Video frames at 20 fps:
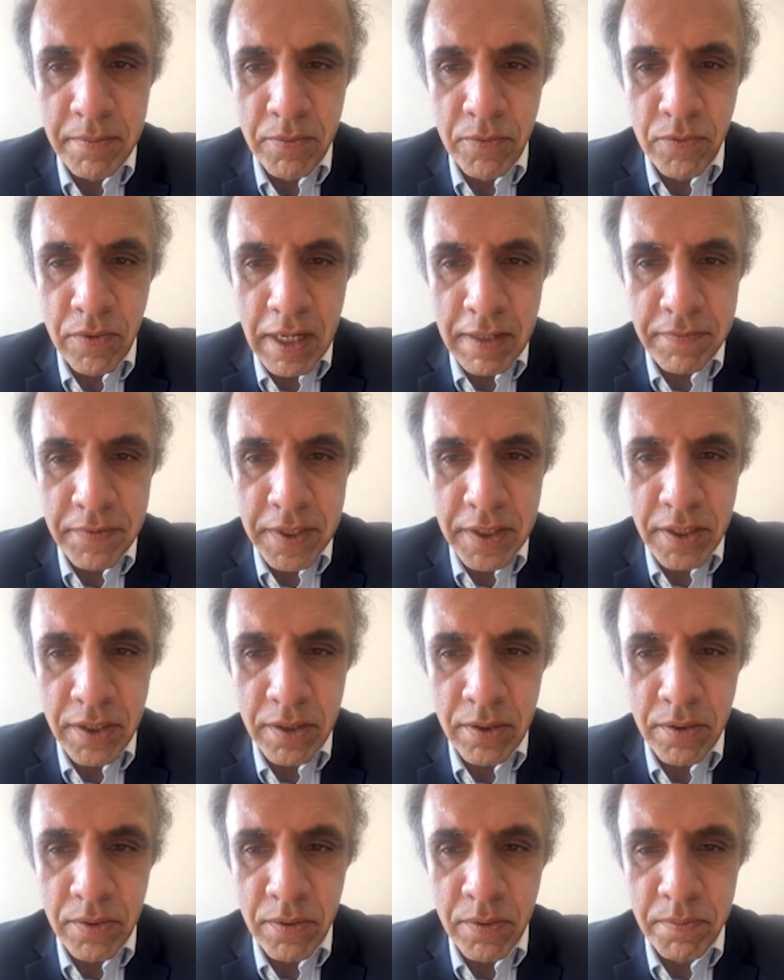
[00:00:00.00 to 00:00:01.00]

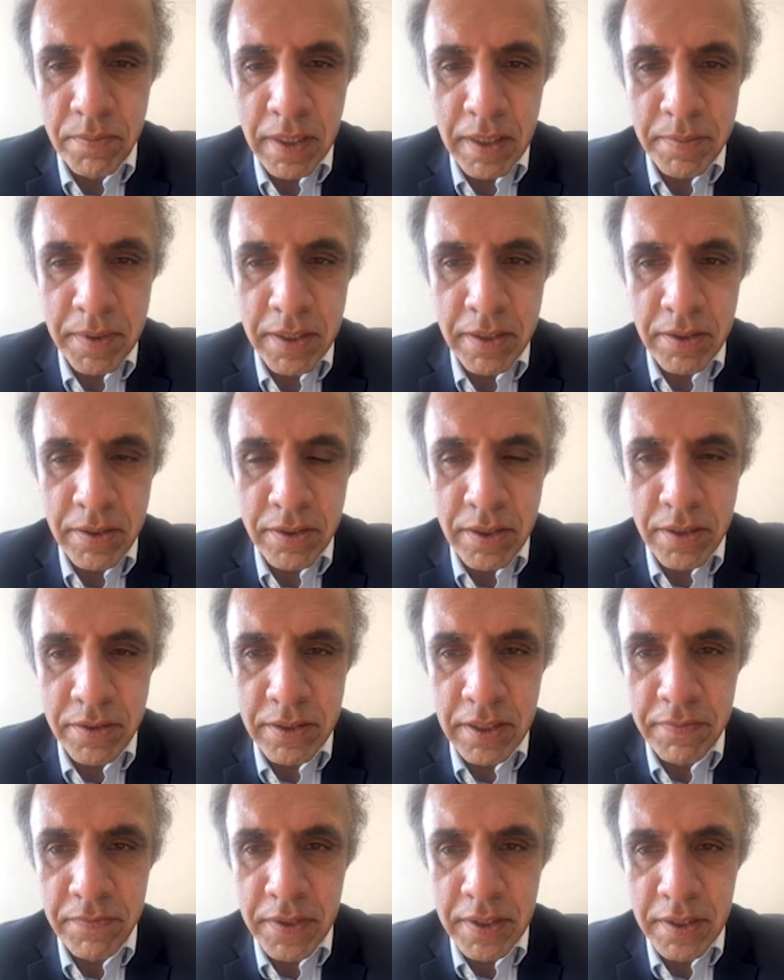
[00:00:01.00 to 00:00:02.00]
revenue, maybe
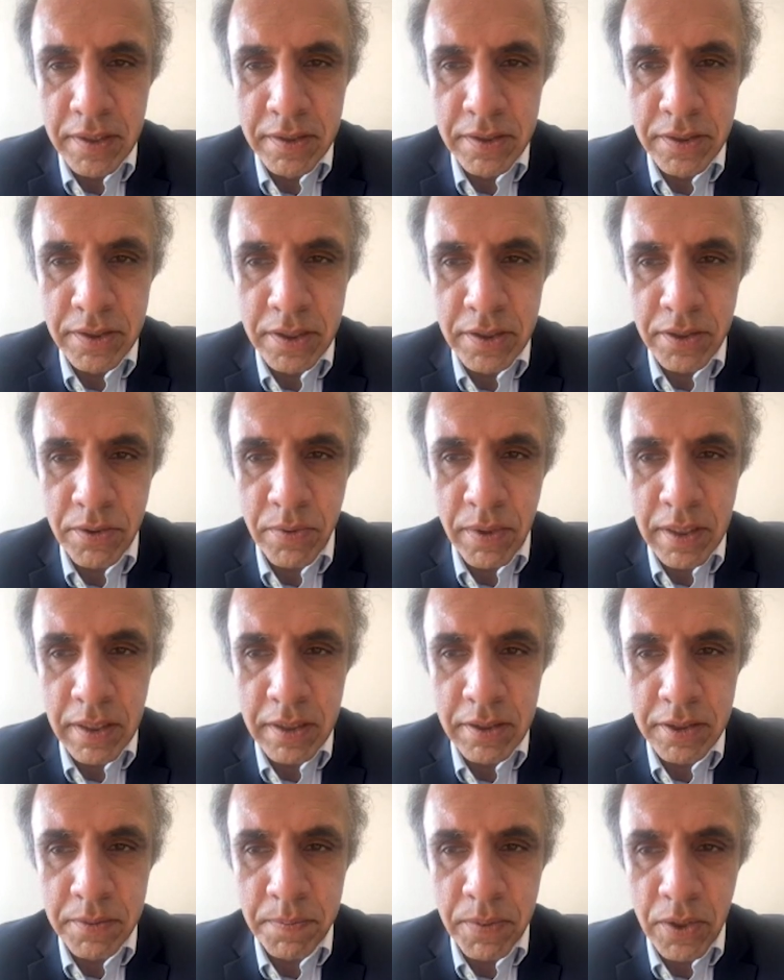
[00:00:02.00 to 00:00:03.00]
dividends as
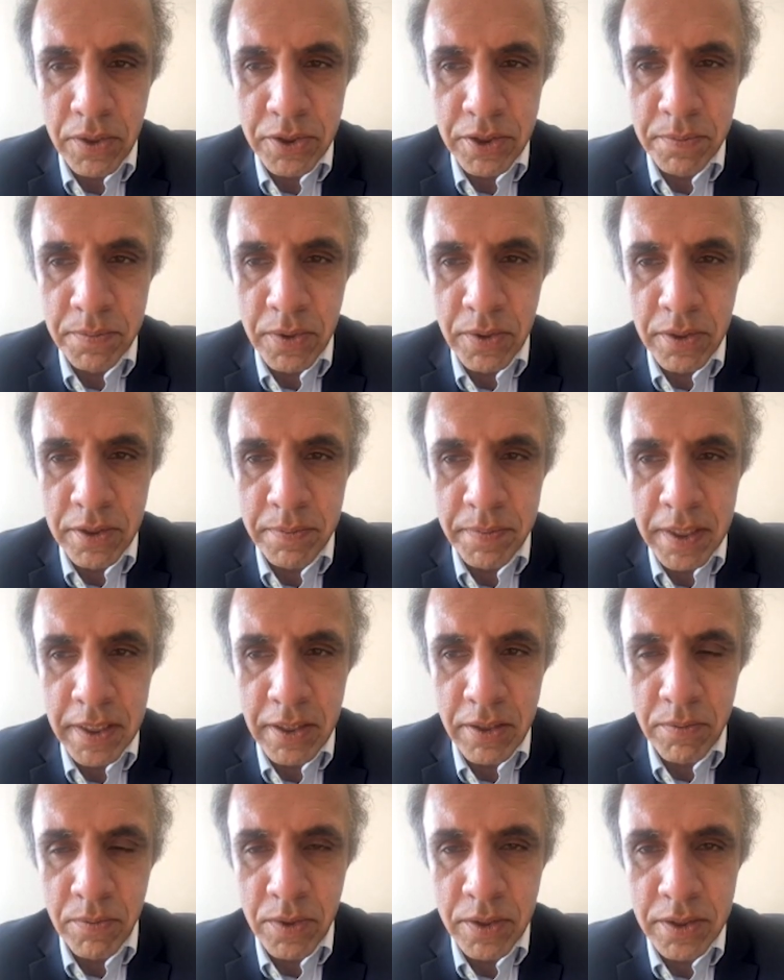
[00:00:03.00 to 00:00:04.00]
quickly as possible,
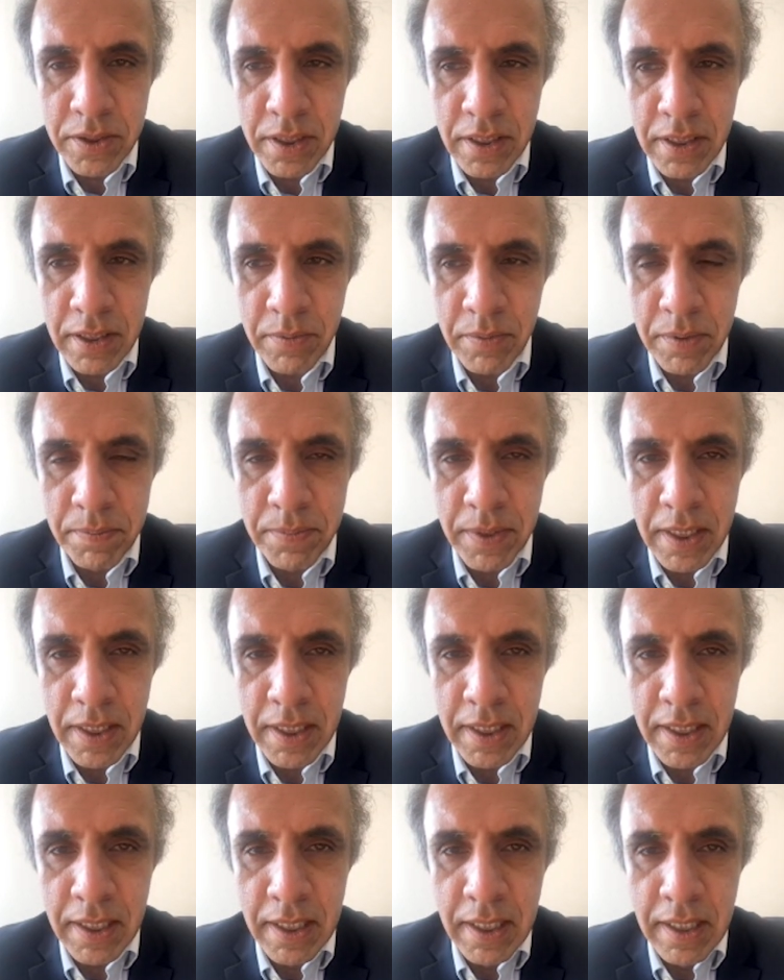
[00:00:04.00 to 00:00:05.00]
depending on what target we
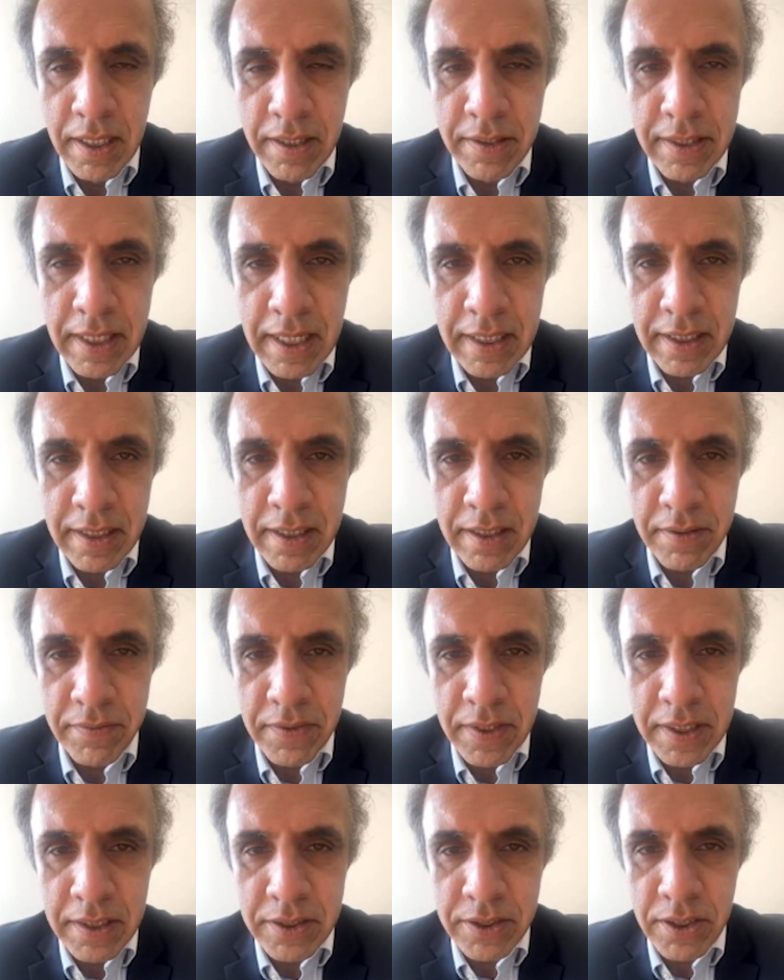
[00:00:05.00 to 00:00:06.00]
buy, that kind
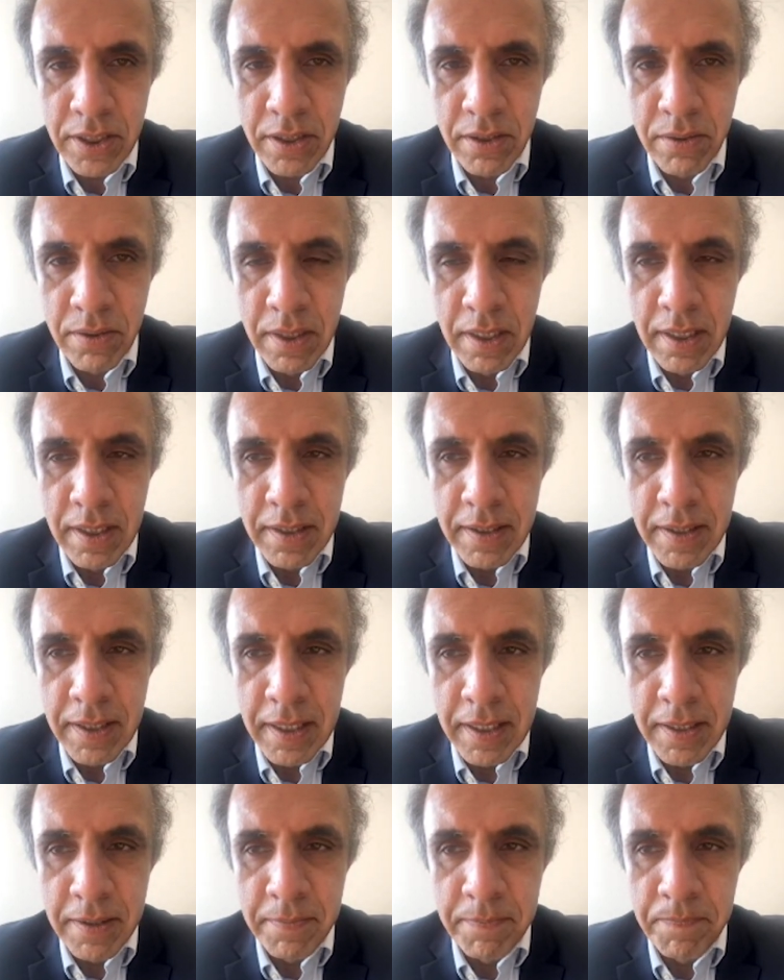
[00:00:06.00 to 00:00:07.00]
of thing. So
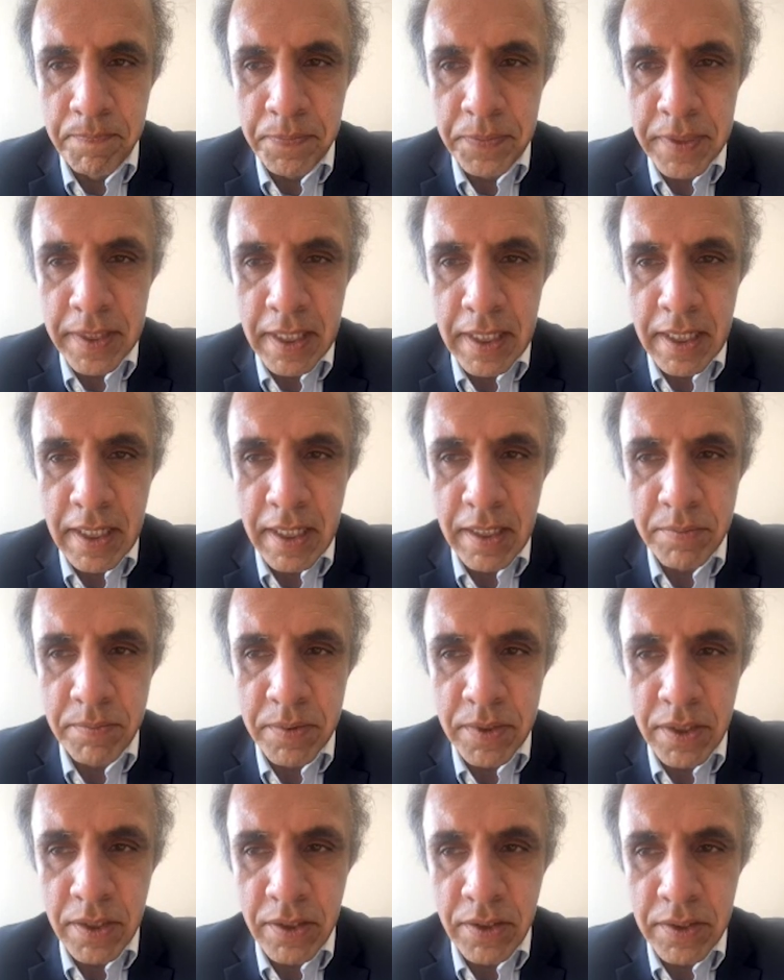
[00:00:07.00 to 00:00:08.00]

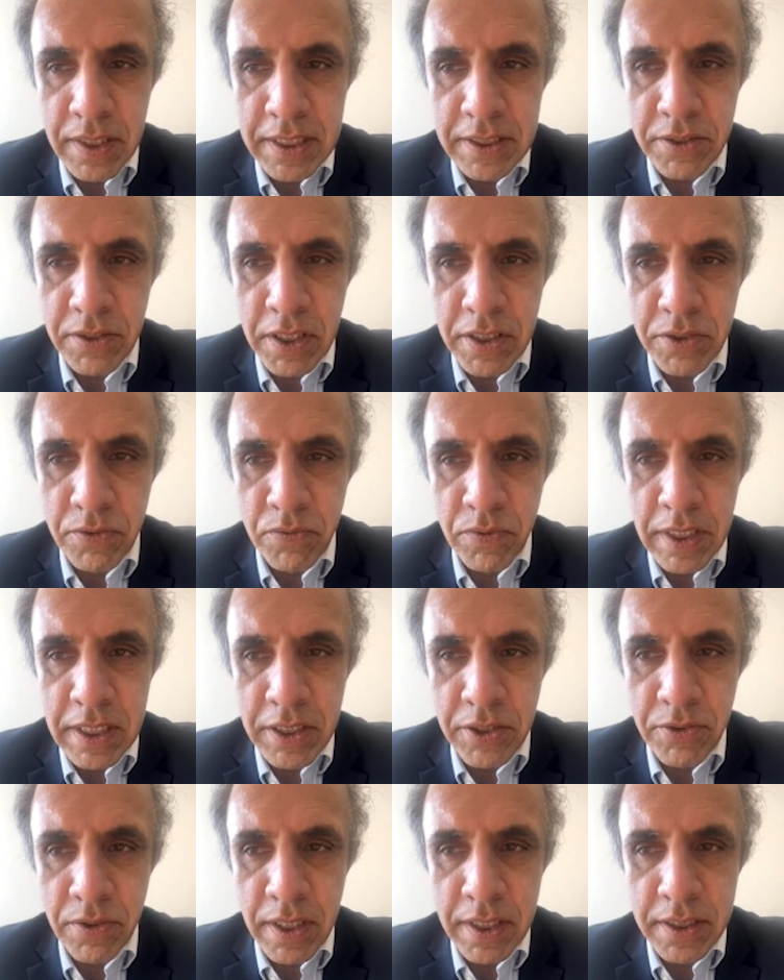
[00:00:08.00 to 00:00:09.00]
it's
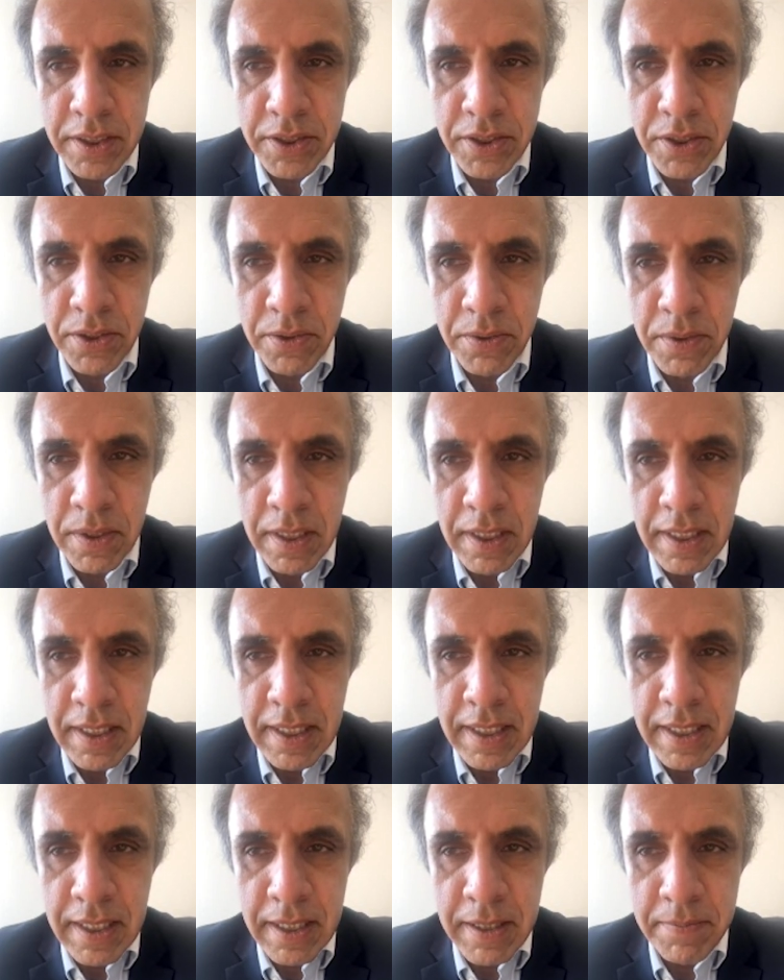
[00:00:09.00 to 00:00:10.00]
really trying to
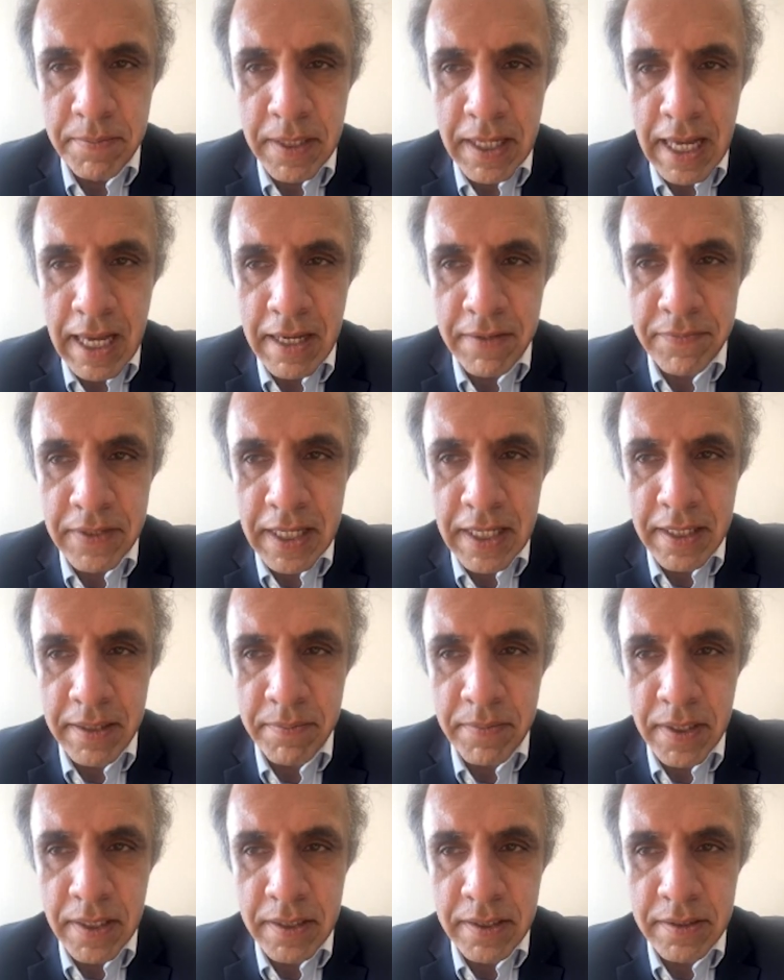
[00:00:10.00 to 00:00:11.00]
have
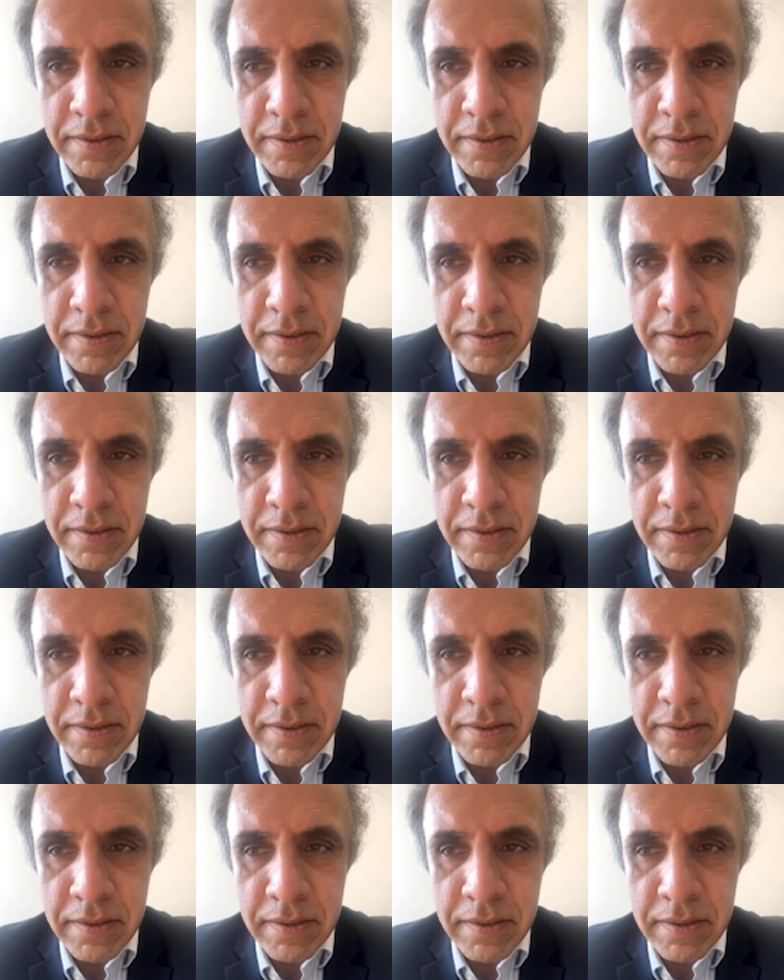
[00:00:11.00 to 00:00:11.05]
a